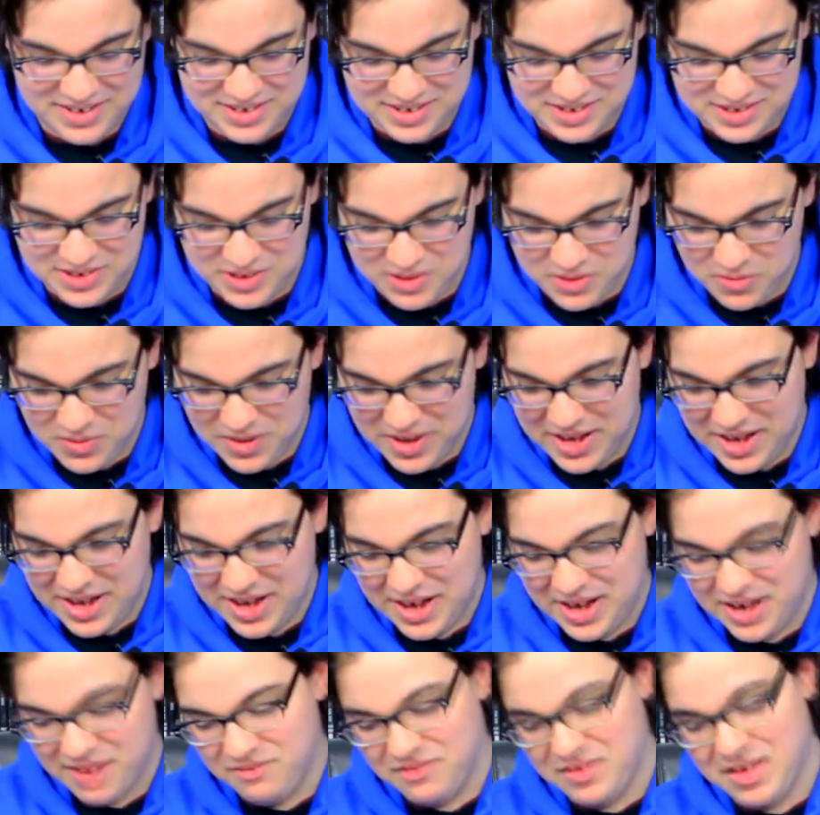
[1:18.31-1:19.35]
so we
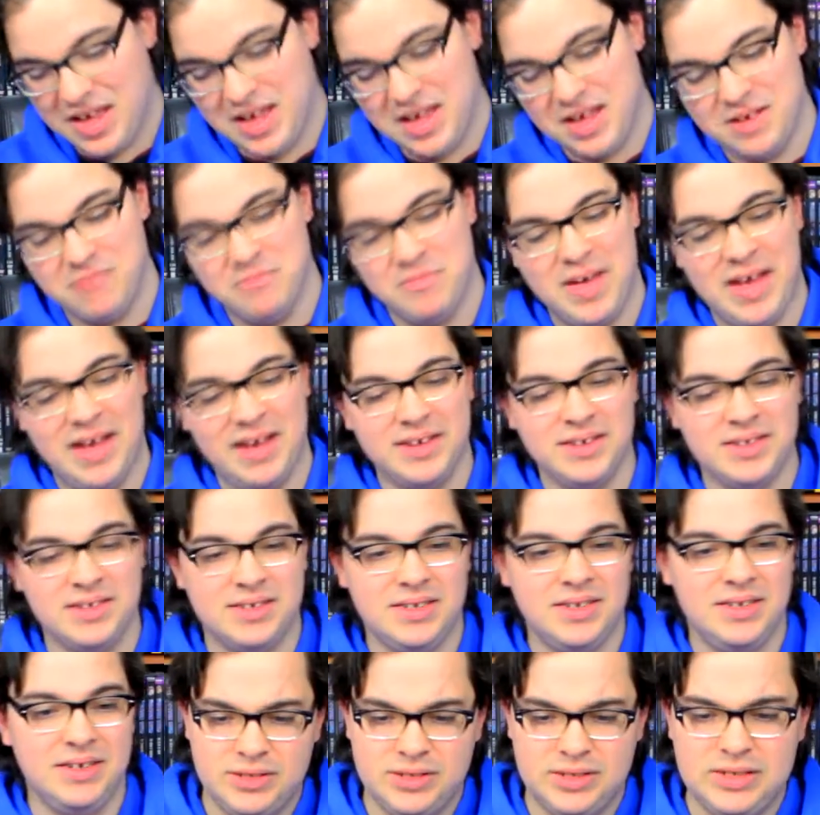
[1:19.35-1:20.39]
have a
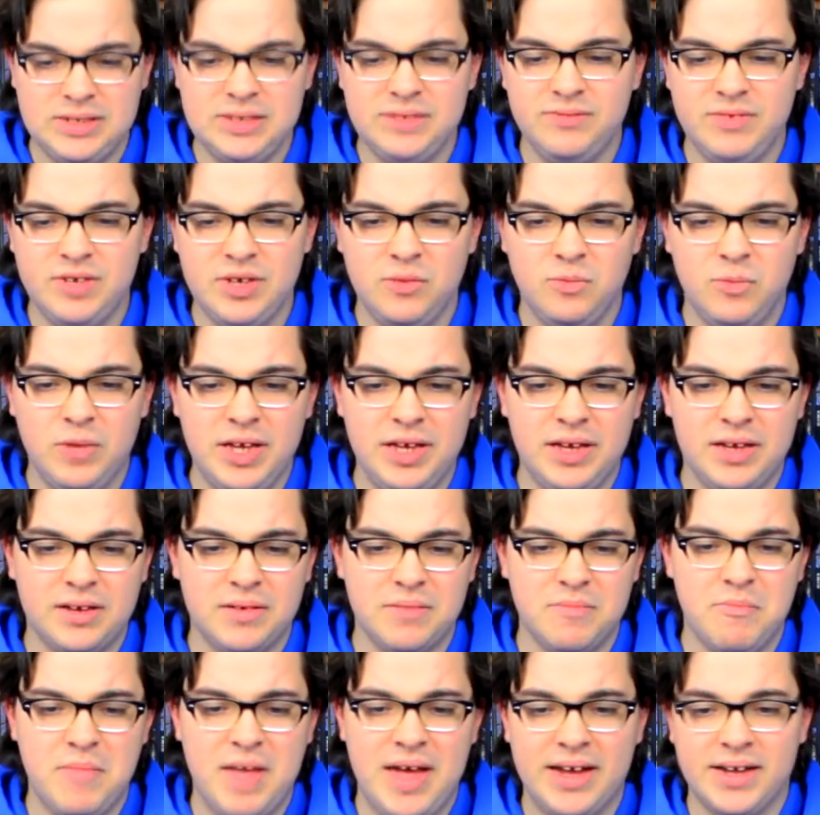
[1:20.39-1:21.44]
magazine, TV Week
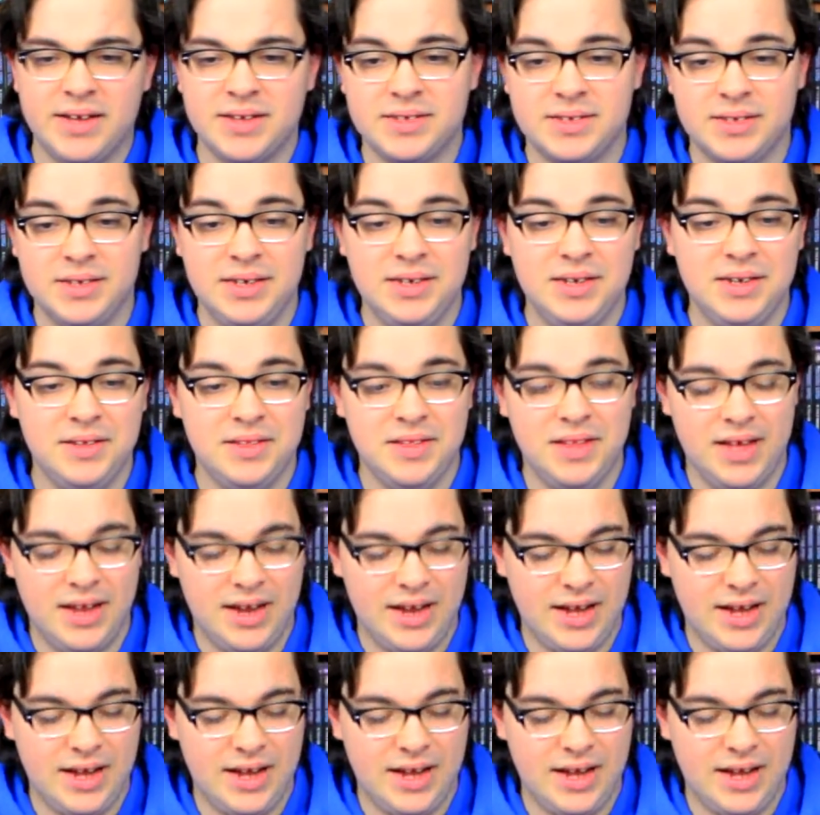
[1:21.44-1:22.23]
magazine, that